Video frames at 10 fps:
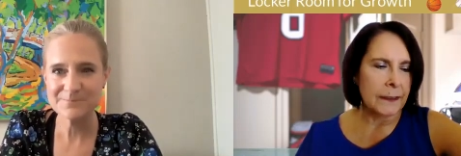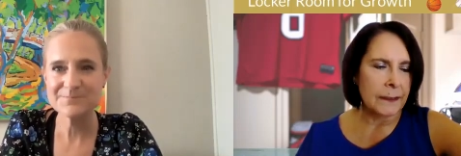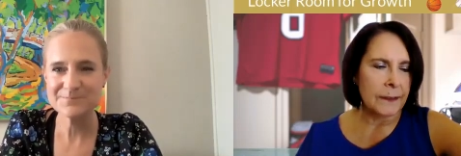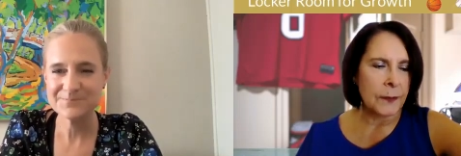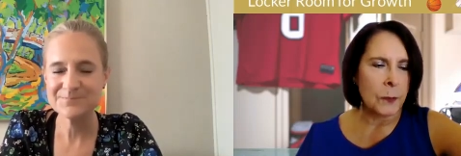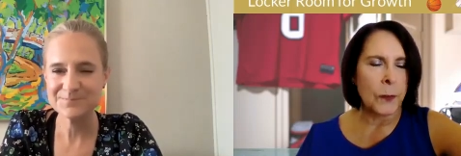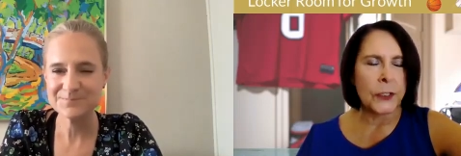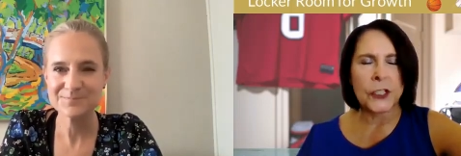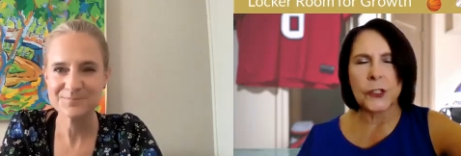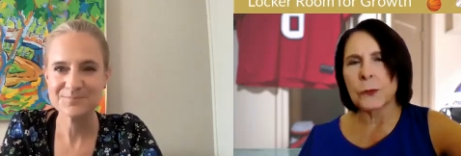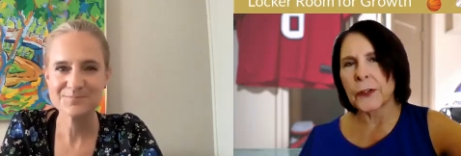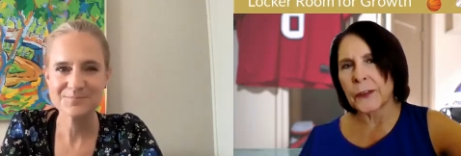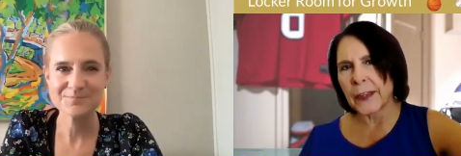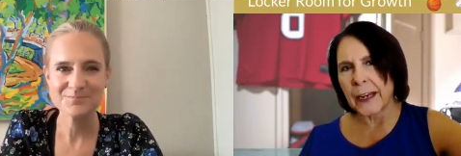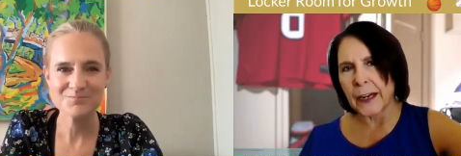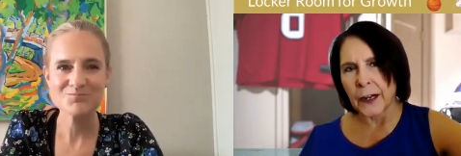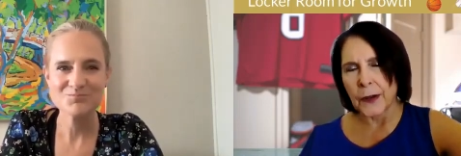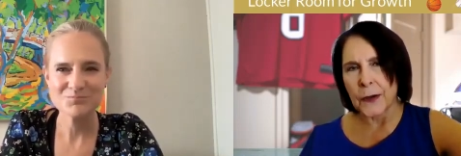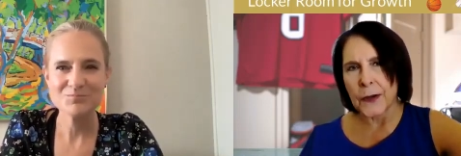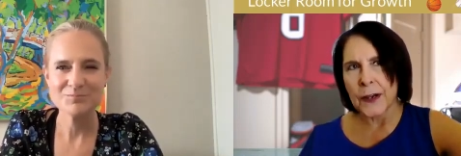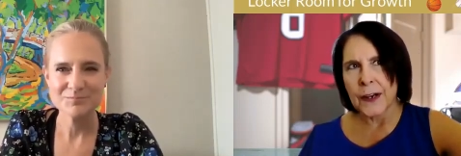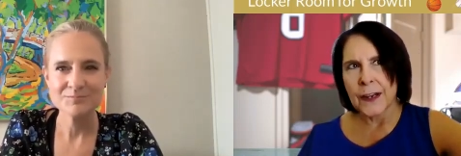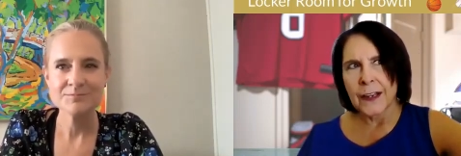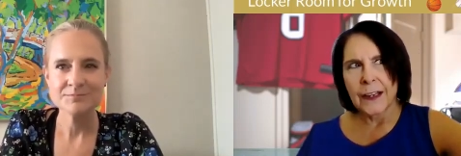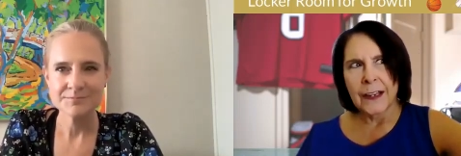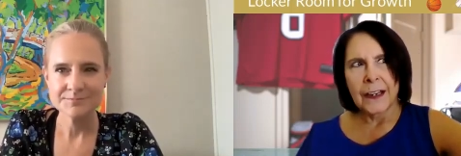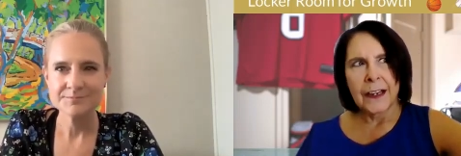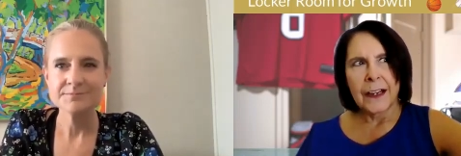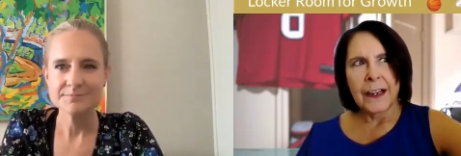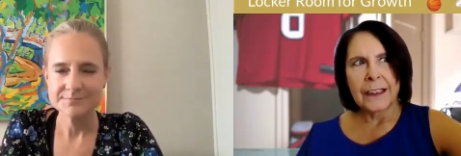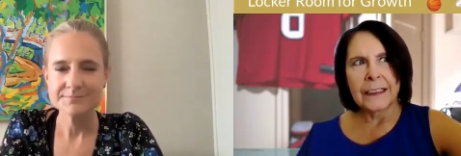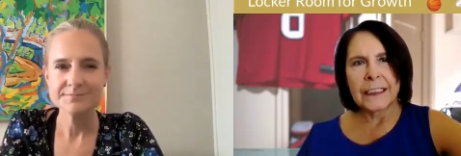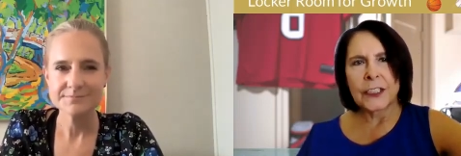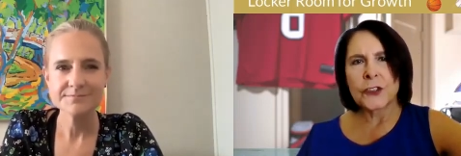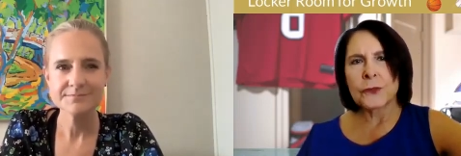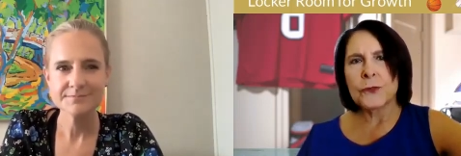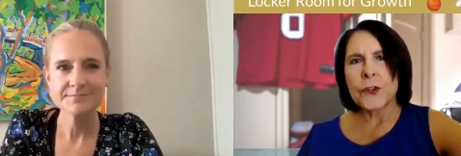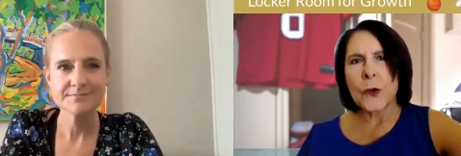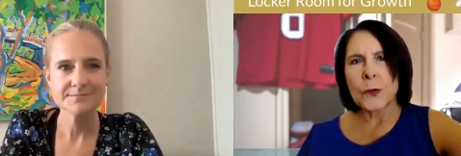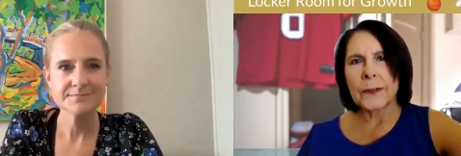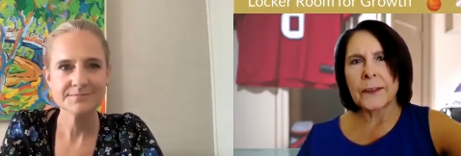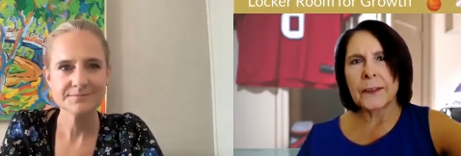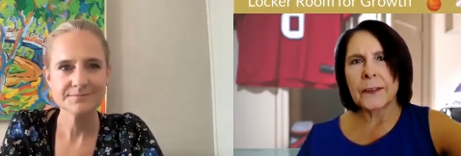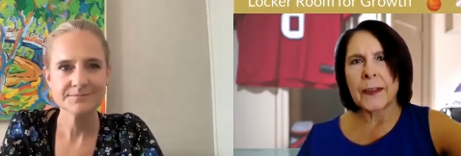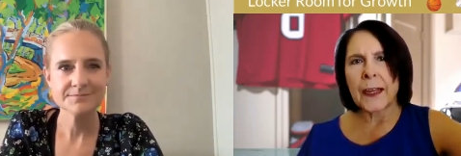Speaker 1: mm. so when you were there, did you notice